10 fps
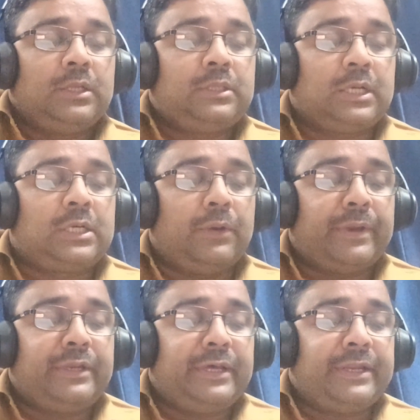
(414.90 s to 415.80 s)
The
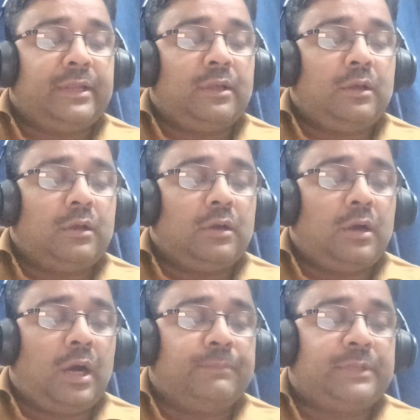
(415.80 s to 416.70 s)
governor
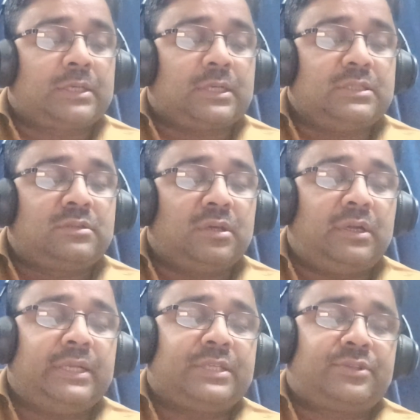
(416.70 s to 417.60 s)
of the
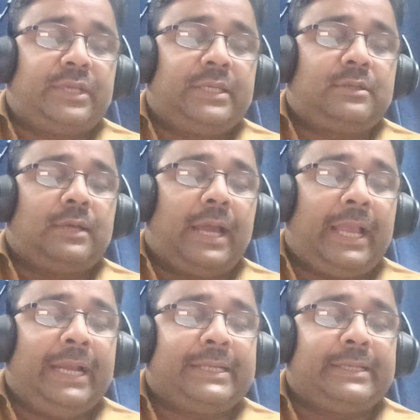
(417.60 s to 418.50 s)
concerned state
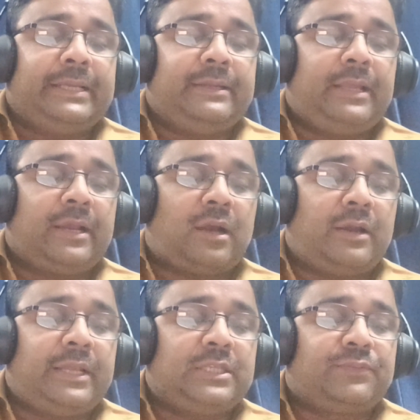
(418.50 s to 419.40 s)
act in
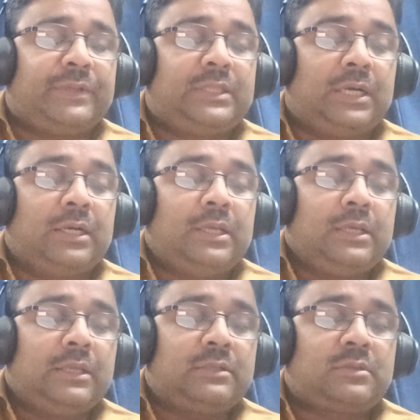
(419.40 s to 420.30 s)
accordance with the
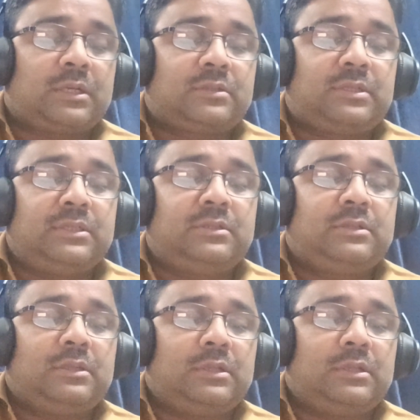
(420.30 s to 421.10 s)
instructions